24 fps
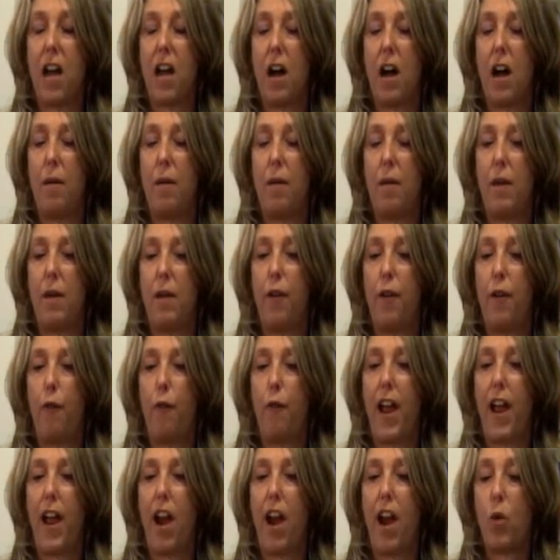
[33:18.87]

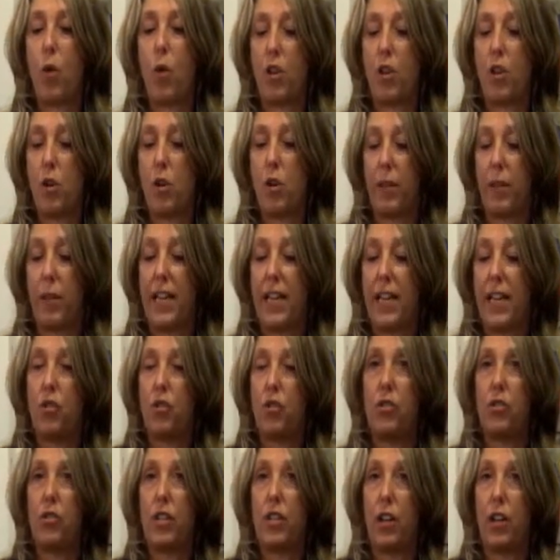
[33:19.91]
unfair when you place
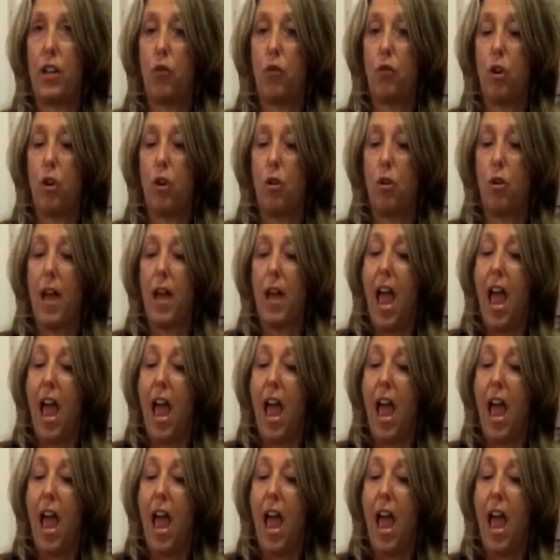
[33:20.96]
students in a group.